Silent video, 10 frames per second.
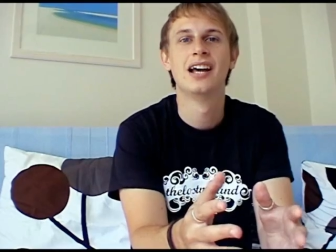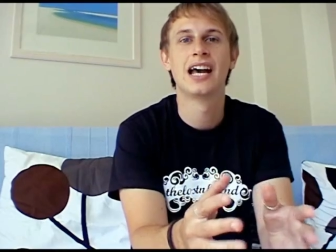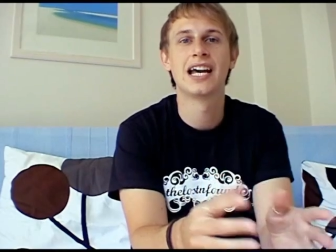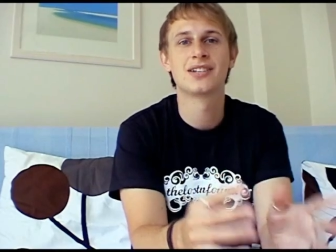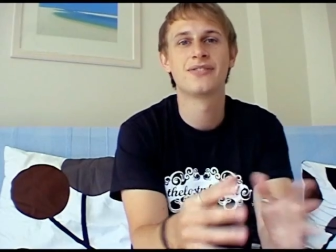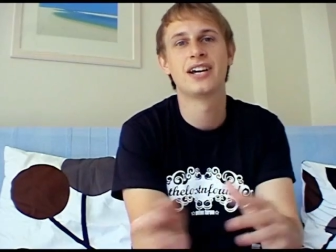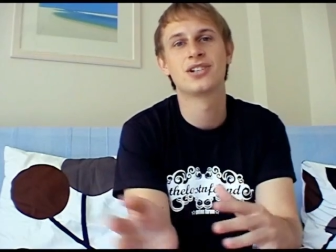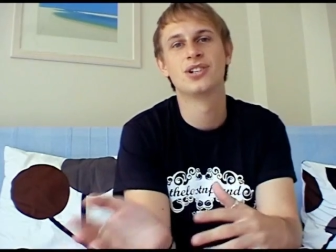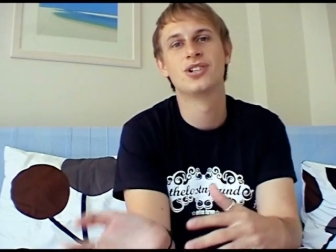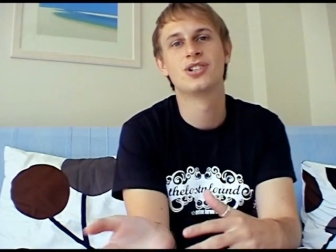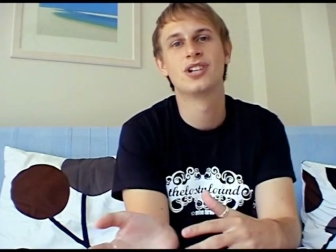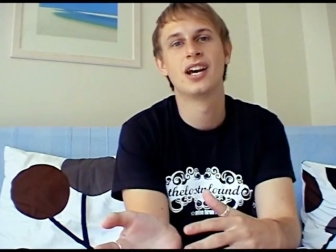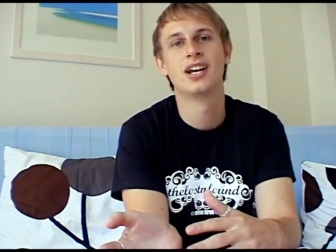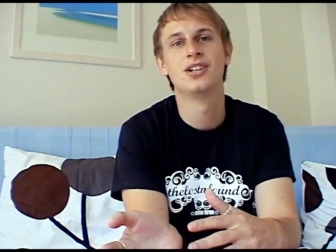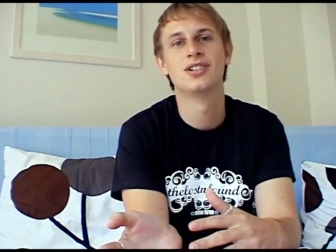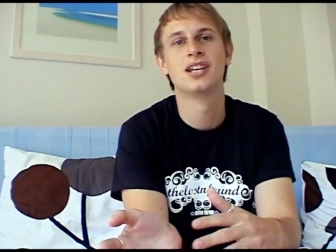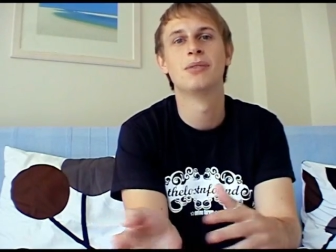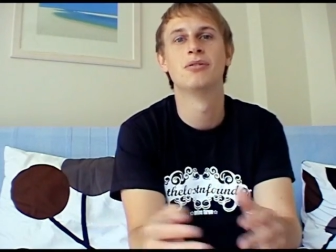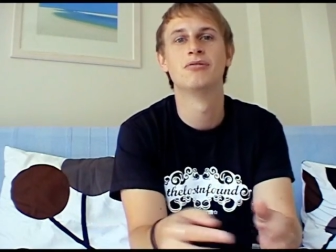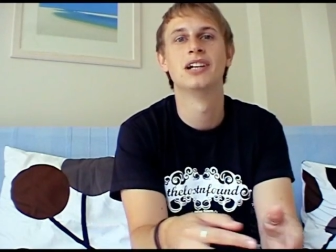as fashions change, they
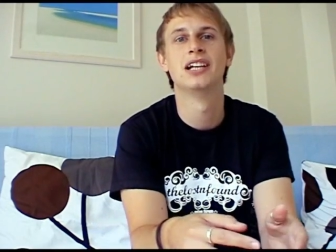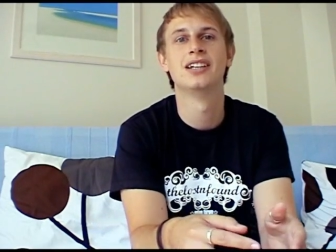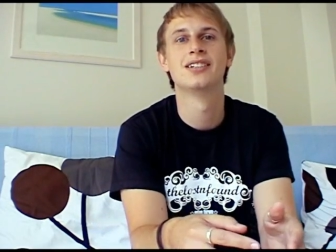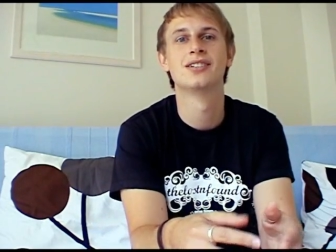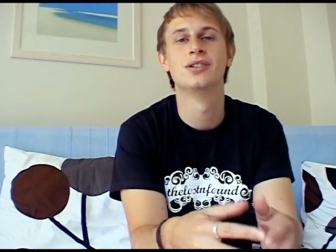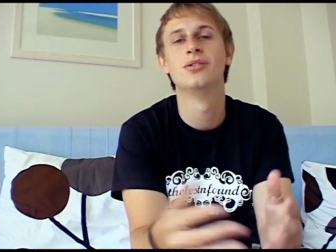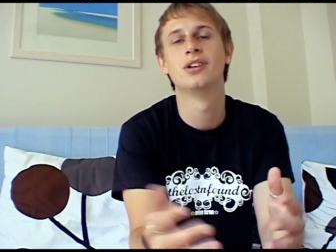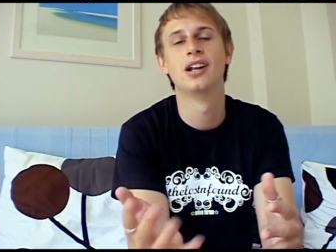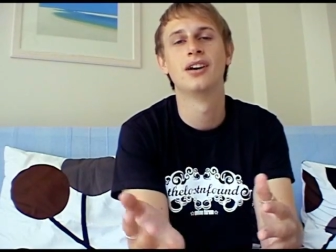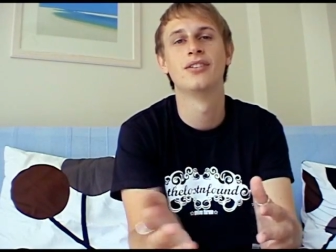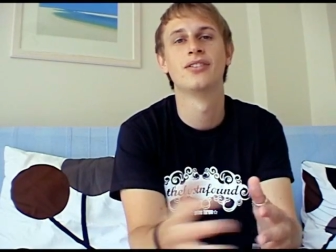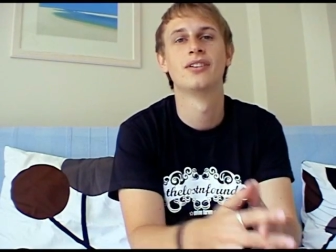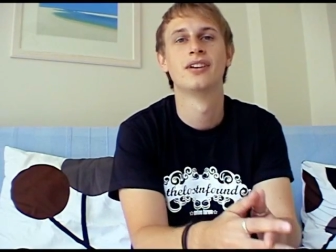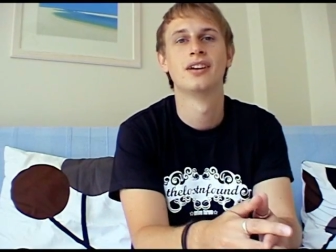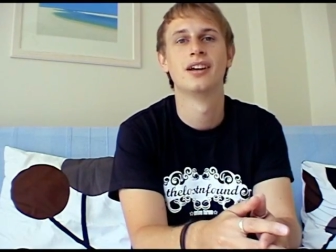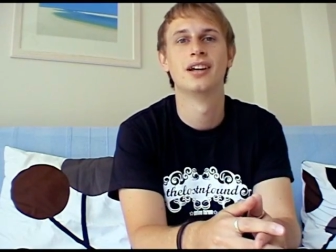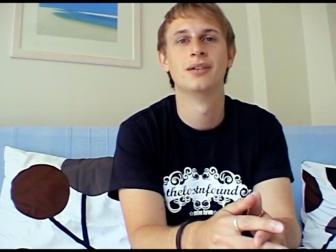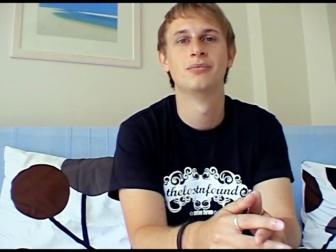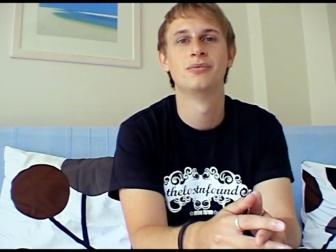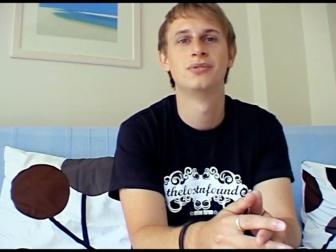will release new clothes
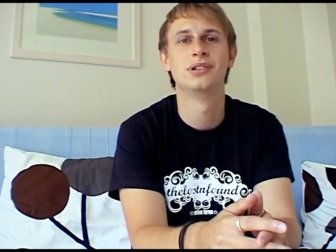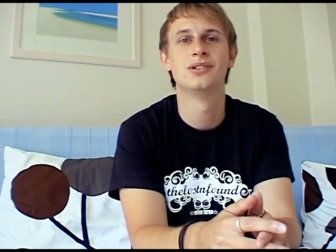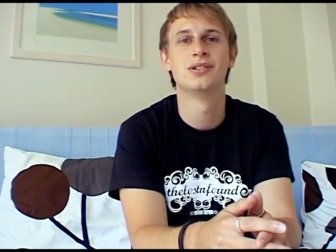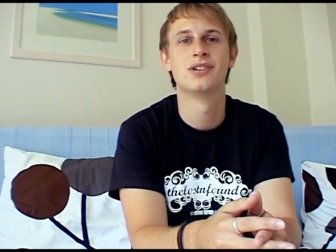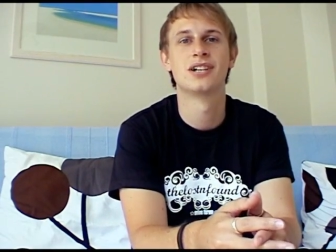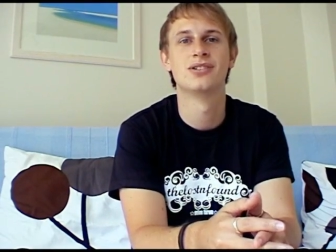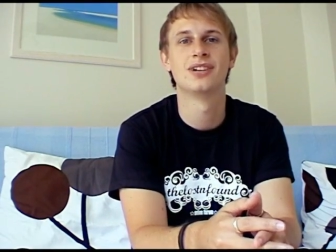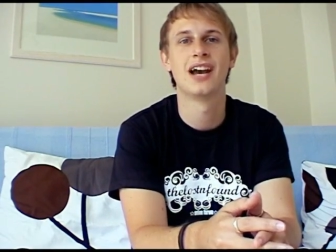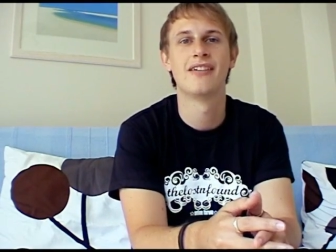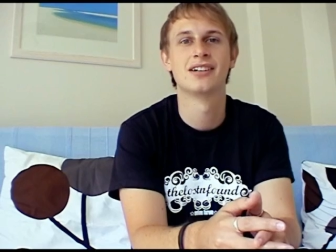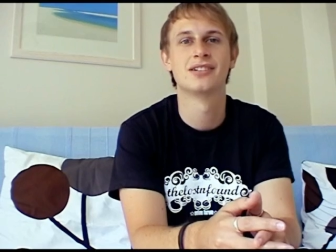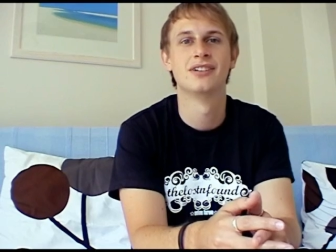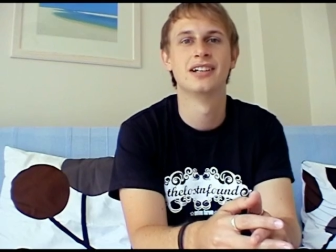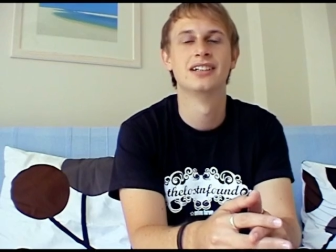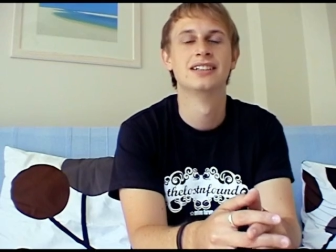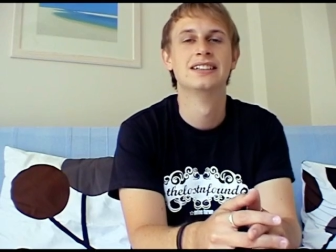for you to dress your character in.